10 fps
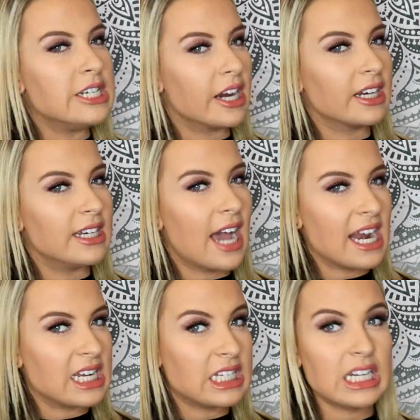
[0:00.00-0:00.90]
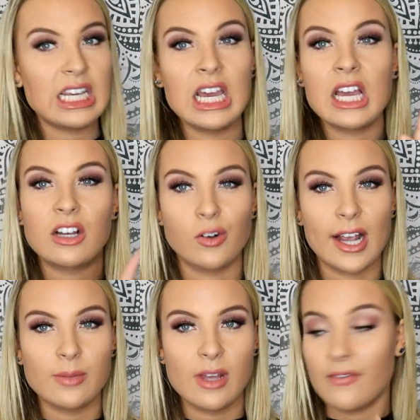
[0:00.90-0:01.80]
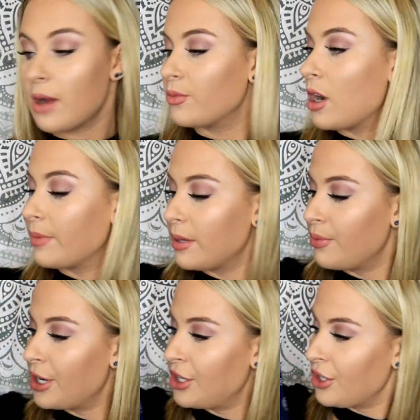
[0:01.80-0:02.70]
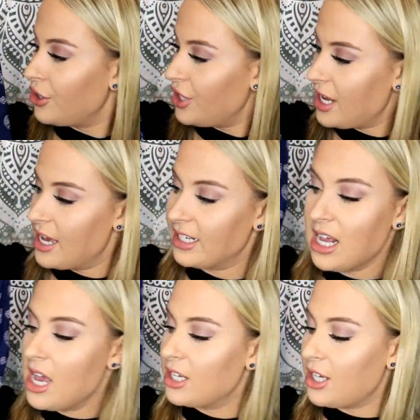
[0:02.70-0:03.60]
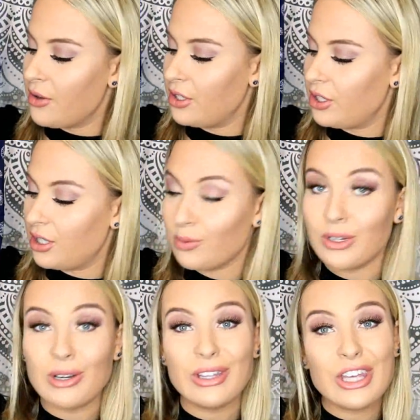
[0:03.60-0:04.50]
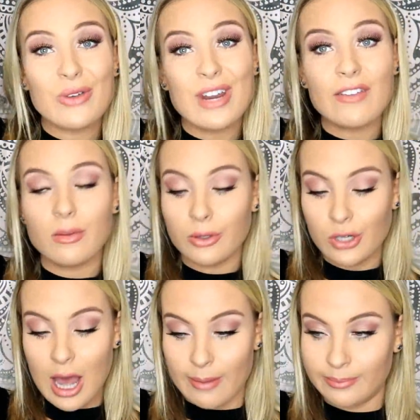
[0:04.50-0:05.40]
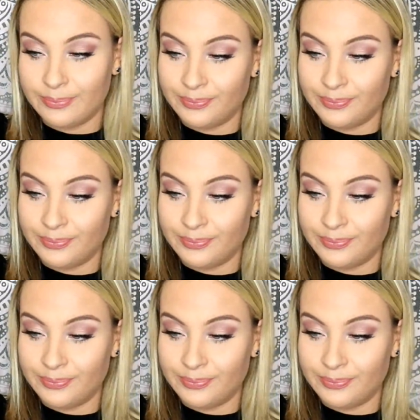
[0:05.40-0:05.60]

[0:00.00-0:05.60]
Duck Dynasty? Correct me if I'm wrong, but I'm pretty sure she is. So it's just this really, really cute navy blue top.